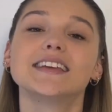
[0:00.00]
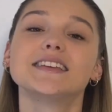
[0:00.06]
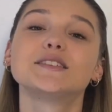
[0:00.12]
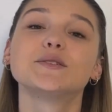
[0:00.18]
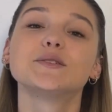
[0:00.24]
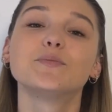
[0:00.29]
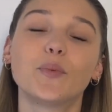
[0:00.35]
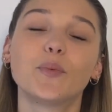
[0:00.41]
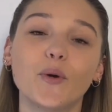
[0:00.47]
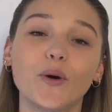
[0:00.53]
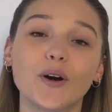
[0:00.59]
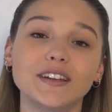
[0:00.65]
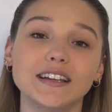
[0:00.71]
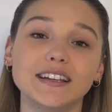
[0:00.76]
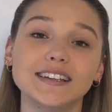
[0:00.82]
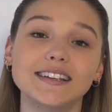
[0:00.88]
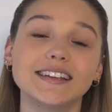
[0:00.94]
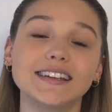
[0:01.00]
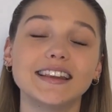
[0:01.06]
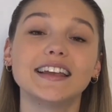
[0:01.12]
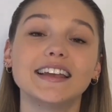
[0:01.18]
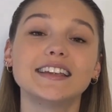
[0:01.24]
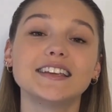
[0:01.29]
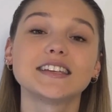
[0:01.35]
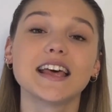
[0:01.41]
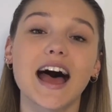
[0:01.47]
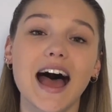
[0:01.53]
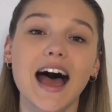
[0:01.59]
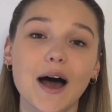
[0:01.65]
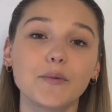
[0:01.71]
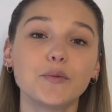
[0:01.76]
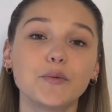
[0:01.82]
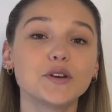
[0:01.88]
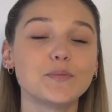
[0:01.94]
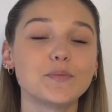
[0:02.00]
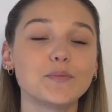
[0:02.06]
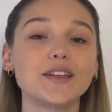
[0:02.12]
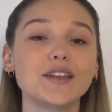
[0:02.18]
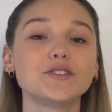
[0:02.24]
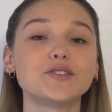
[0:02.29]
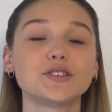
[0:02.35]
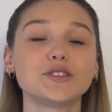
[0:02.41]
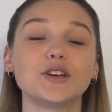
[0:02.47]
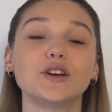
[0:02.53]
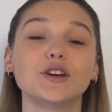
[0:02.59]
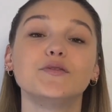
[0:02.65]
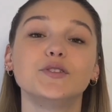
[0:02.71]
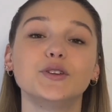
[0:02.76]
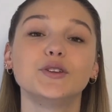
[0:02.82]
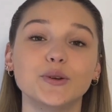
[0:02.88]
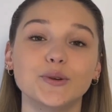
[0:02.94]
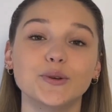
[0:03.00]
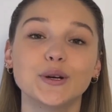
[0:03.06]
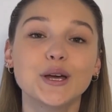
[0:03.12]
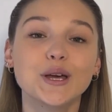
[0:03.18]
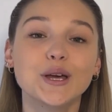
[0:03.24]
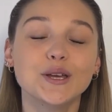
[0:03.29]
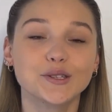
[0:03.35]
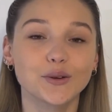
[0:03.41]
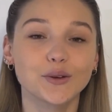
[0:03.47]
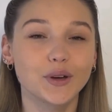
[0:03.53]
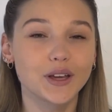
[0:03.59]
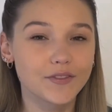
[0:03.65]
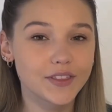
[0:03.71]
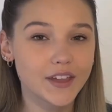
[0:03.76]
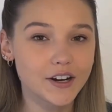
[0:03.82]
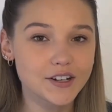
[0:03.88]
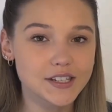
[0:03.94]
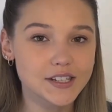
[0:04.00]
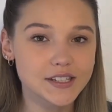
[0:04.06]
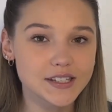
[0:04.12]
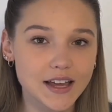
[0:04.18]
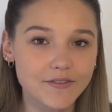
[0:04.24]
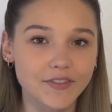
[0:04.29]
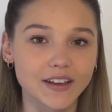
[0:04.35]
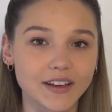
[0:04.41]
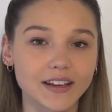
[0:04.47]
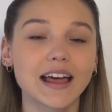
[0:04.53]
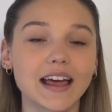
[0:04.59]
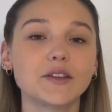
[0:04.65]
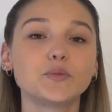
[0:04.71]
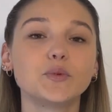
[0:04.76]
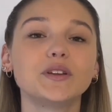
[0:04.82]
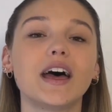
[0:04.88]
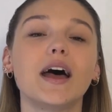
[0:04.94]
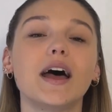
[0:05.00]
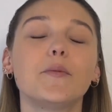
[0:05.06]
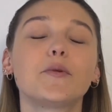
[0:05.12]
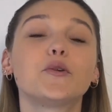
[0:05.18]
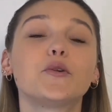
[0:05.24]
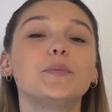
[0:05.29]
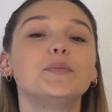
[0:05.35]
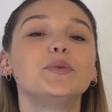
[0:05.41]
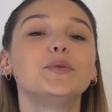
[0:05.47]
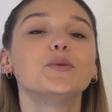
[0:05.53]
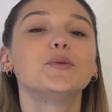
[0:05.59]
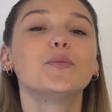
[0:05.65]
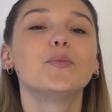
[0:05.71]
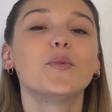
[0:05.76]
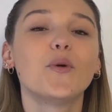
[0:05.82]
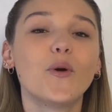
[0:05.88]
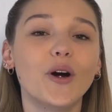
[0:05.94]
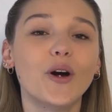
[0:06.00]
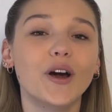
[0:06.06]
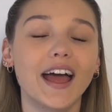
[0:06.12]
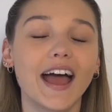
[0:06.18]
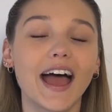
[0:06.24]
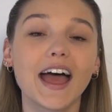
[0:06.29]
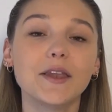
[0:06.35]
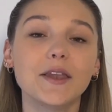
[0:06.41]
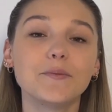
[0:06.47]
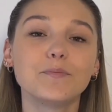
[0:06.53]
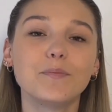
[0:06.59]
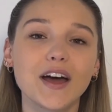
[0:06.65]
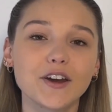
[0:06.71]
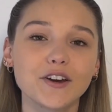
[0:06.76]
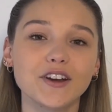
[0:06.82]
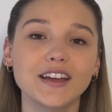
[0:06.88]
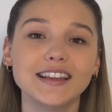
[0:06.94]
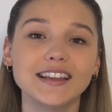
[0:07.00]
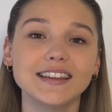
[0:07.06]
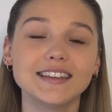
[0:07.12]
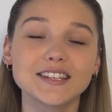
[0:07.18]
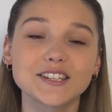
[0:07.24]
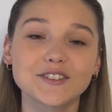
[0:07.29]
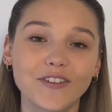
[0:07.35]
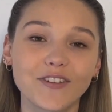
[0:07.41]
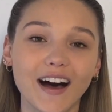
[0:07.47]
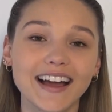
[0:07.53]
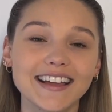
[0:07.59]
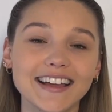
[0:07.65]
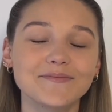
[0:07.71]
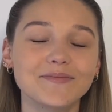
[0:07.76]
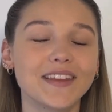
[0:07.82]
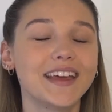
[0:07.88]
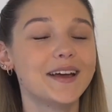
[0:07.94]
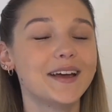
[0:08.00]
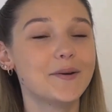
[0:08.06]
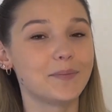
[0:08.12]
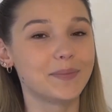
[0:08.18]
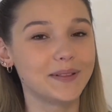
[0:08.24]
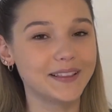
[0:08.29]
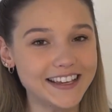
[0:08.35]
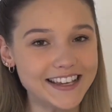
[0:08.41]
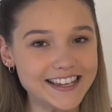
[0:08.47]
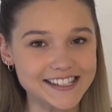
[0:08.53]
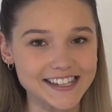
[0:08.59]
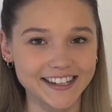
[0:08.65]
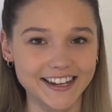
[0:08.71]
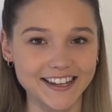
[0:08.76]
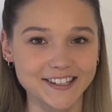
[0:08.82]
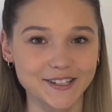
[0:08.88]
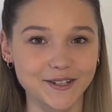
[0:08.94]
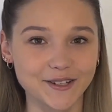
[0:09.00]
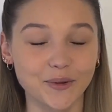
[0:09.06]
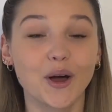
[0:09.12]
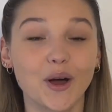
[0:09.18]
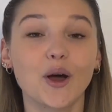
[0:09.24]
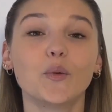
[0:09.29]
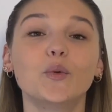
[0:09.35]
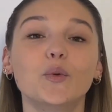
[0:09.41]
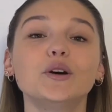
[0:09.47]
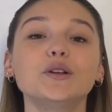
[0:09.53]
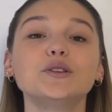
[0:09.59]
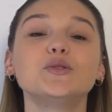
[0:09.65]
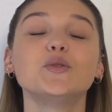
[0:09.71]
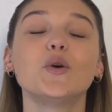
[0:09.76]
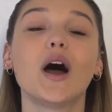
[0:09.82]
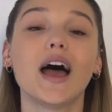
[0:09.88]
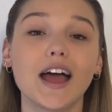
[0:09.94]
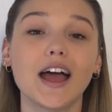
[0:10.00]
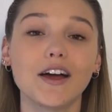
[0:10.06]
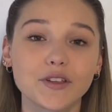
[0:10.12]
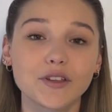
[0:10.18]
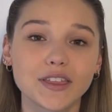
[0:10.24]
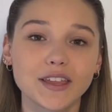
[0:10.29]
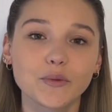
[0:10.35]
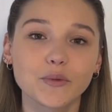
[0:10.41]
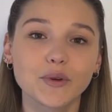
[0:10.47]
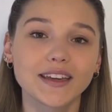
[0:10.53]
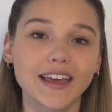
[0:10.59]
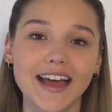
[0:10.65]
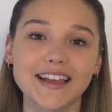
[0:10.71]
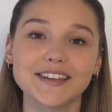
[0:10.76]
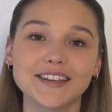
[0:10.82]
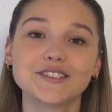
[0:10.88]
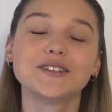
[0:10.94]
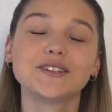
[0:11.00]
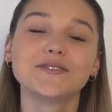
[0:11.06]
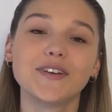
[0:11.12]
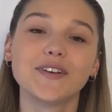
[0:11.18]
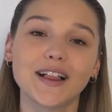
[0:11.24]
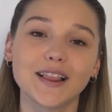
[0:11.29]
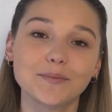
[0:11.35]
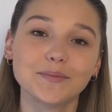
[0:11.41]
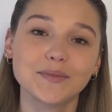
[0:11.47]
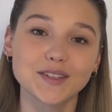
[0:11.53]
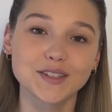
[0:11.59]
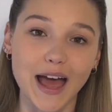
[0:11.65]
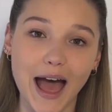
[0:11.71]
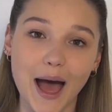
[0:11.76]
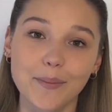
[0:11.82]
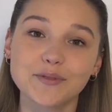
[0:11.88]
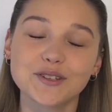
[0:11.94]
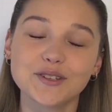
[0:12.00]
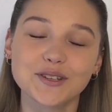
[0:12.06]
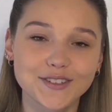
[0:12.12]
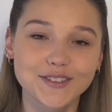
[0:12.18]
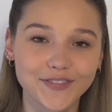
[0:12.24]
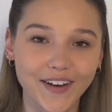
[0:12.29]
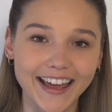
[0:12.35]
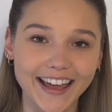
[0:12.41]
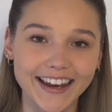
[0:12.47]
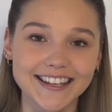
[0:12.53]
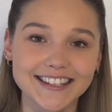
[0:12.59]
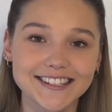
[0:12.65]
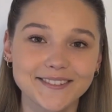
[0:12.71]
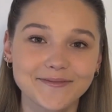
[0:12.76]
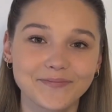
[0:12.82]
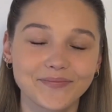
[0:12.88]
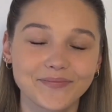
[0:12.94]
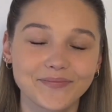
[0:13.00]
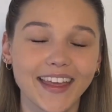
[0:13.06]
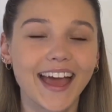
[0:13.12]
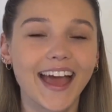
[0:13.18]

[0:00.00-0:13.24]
It is important that this app was meant to serve you. So if there is something that would equip you more and better in this fight, please let us know. We'll do everything we can to develop this app to its finest.